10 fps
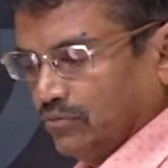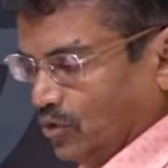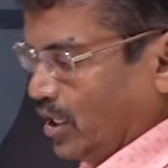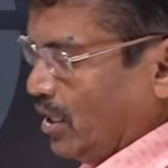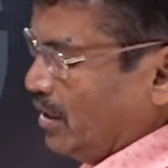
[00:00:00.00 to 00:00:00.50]

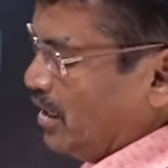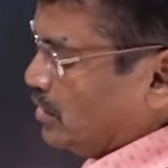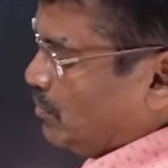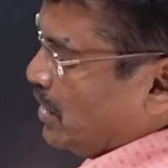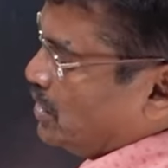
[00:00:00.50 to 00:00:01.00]
One end
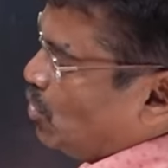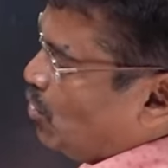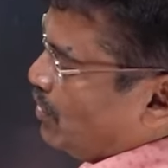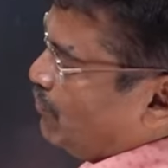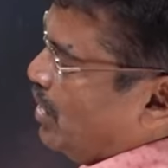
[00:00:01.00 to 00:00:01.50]
is placed
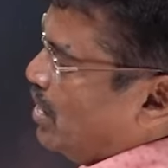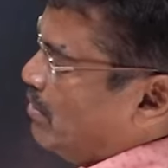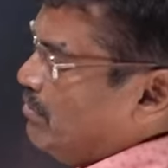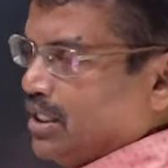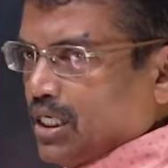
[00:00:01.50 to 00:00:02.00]
over a
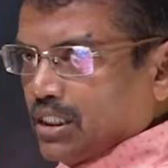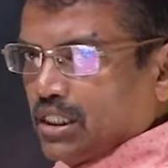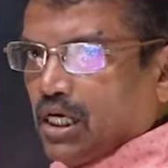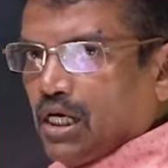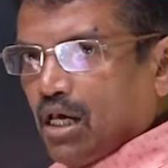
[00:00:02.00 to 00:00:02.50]
flame, the
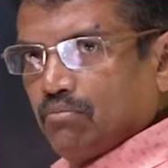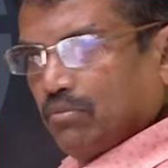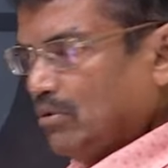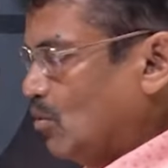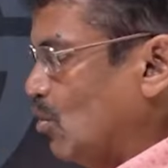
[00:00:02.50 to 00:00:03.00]
other end I am
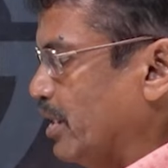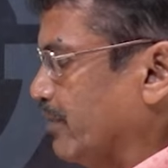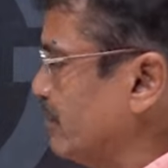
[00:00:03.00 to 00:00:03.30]
holding